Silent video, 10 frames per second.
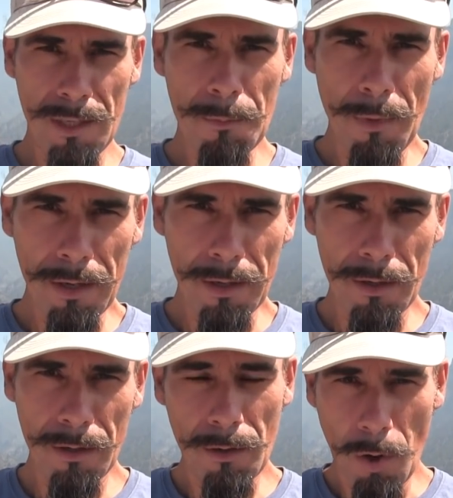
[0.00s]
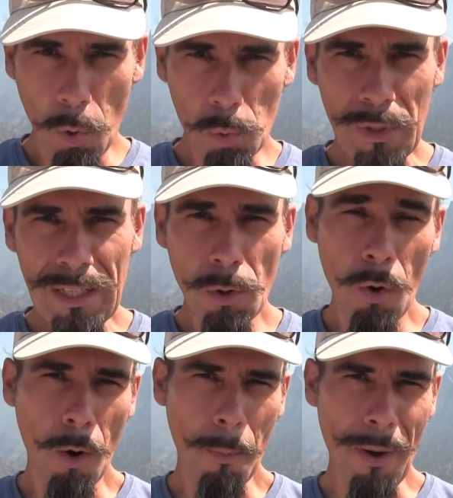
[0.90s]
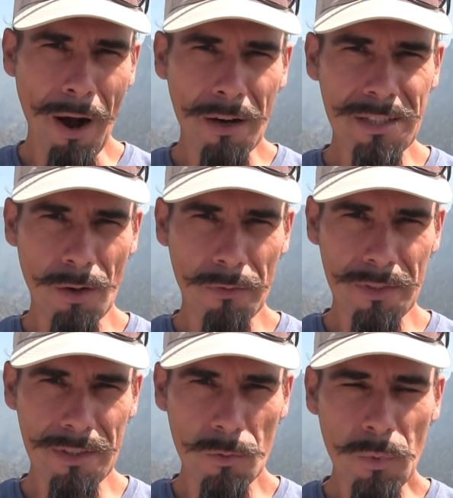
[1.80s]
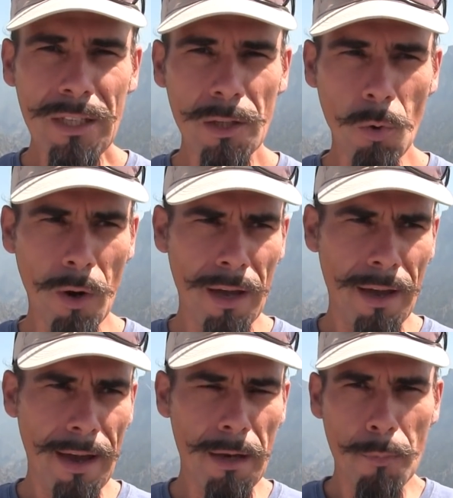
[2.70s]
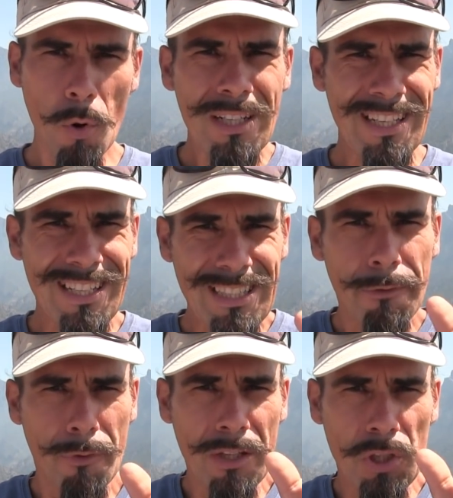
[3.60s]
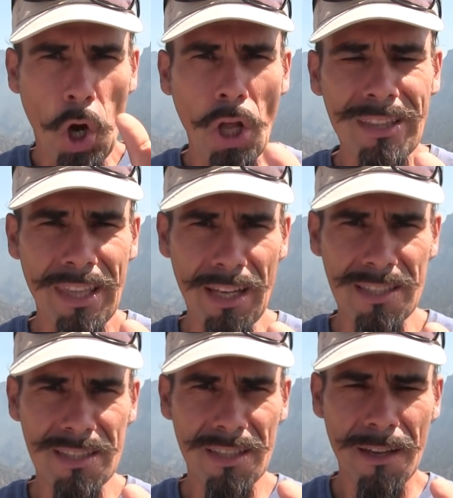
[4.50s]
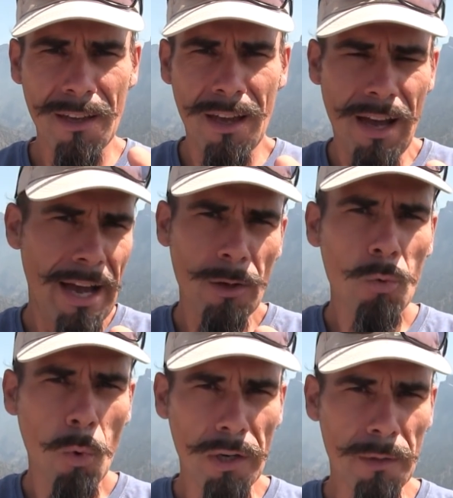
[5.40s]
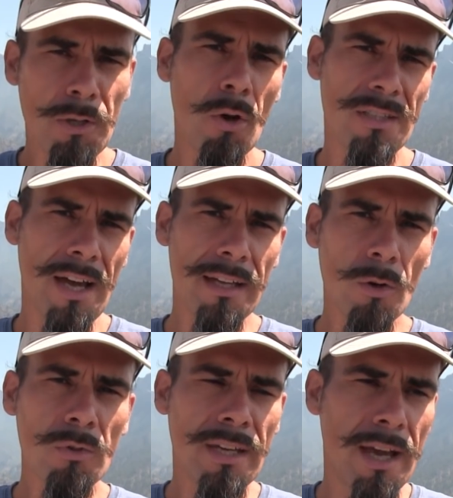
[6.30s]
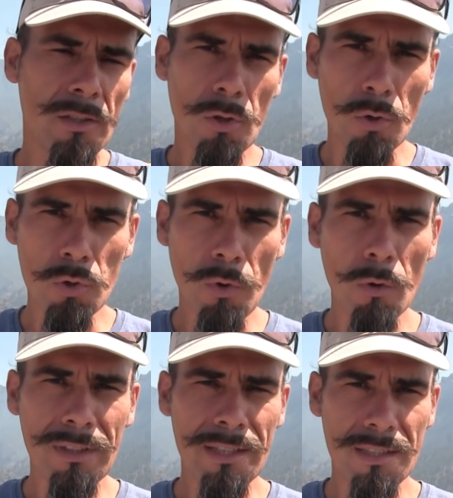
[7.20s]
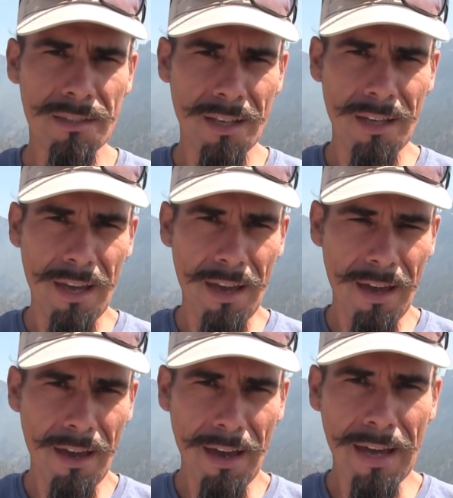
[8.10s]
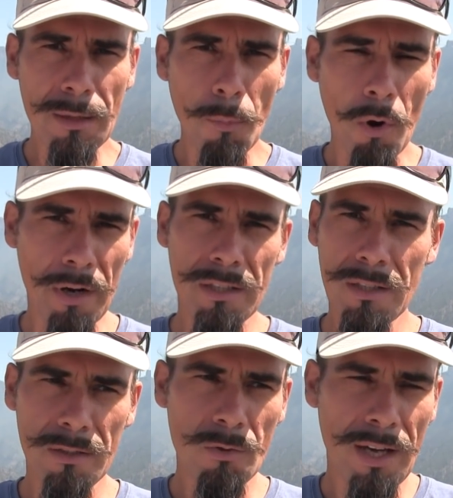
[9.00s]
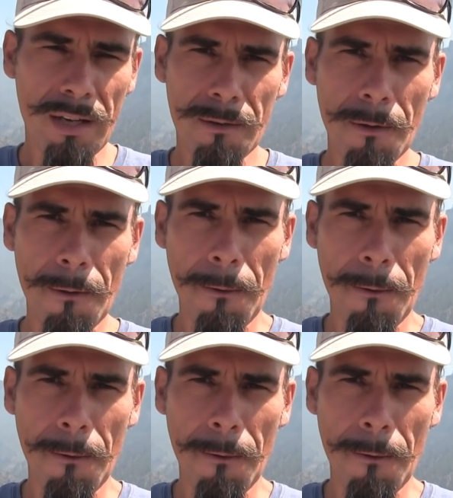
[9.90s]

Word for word: take my whole video or parts of this video and put it in a different context, I don't want it because I don't can control this uh, anymore and you can